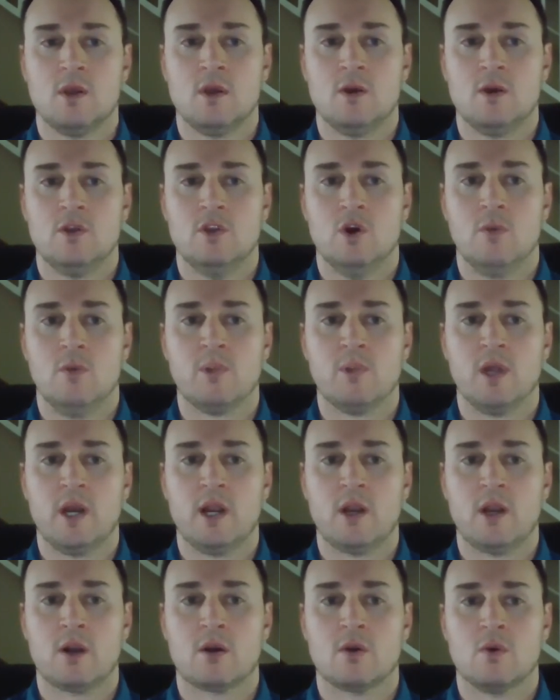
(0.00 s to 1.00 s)
No
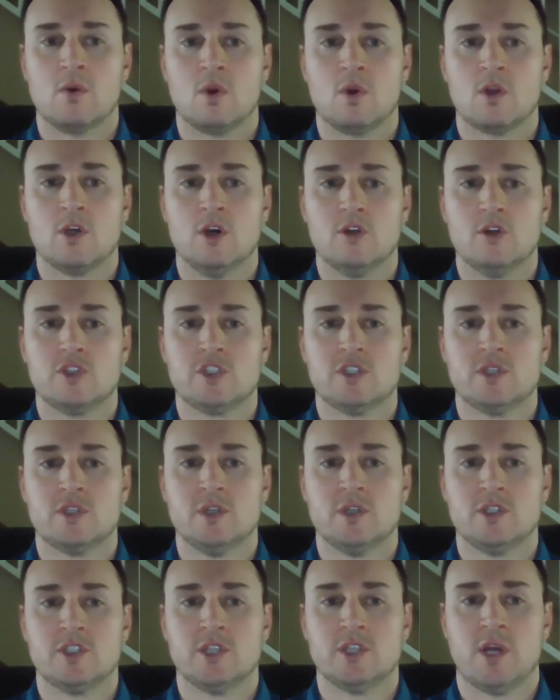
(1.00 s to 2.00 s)
player or coach
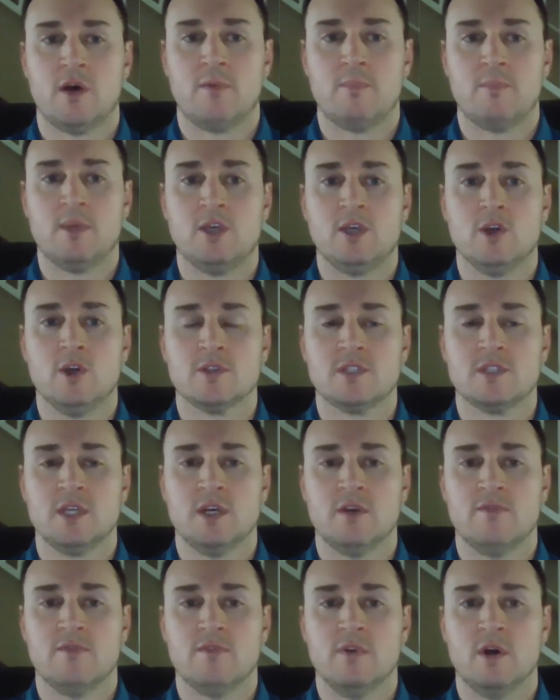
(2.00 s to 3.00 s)
shall be guilty
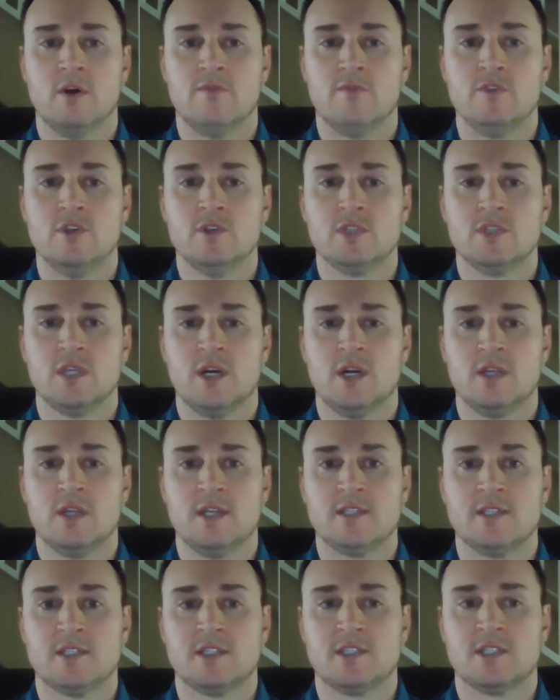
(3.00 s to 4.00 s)
of using
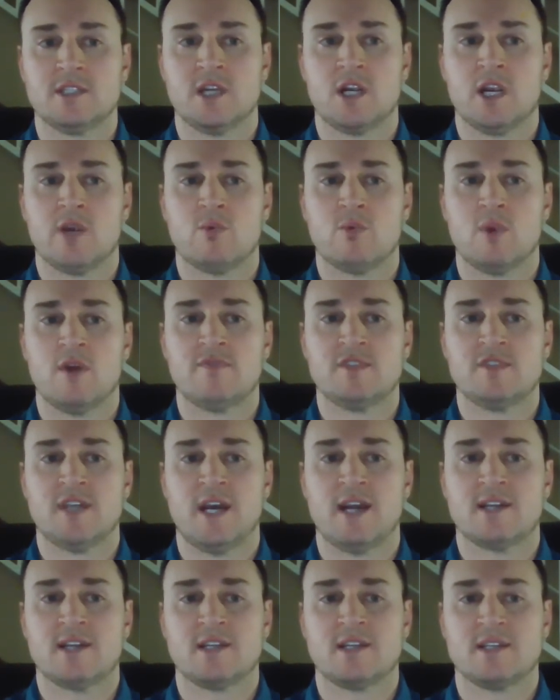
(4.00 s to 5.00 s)
unnecessary rough
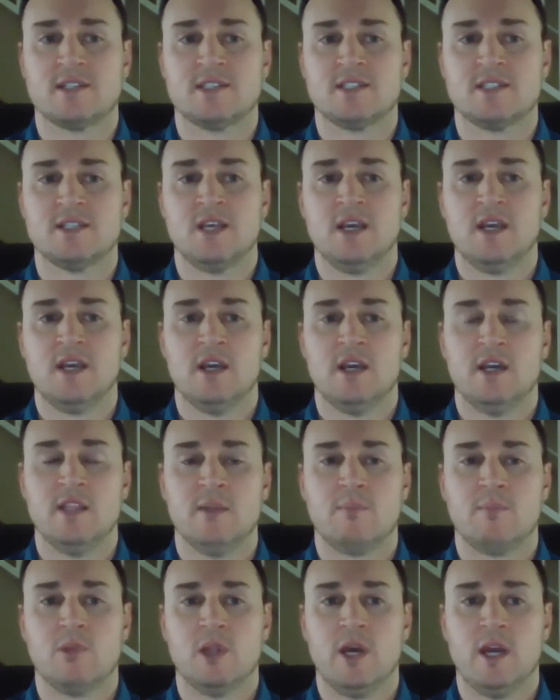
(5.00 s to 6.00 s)
tactics in the
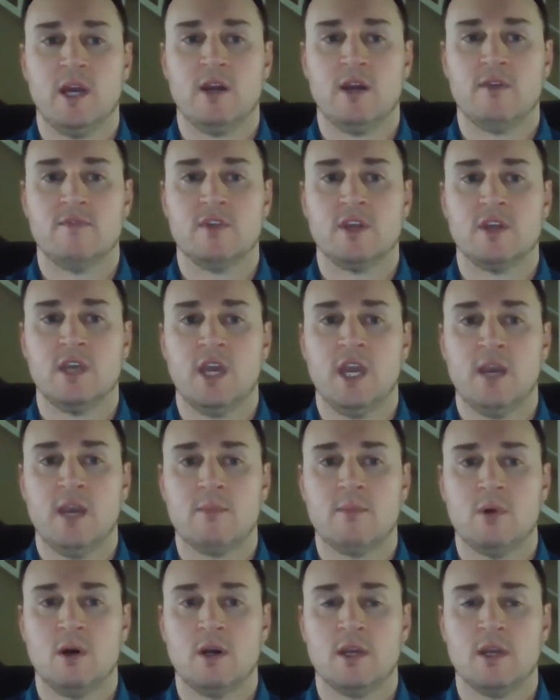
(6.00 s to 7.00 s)
play of the
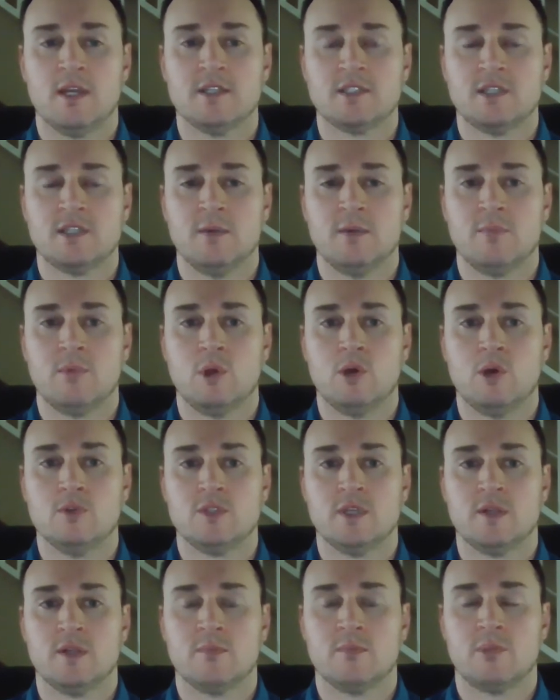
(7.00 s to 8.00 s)
game against an
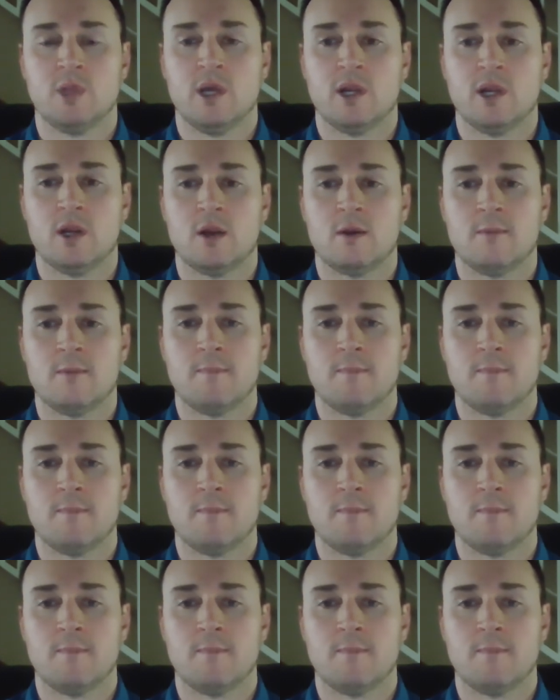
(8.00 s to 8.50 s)
opposing player.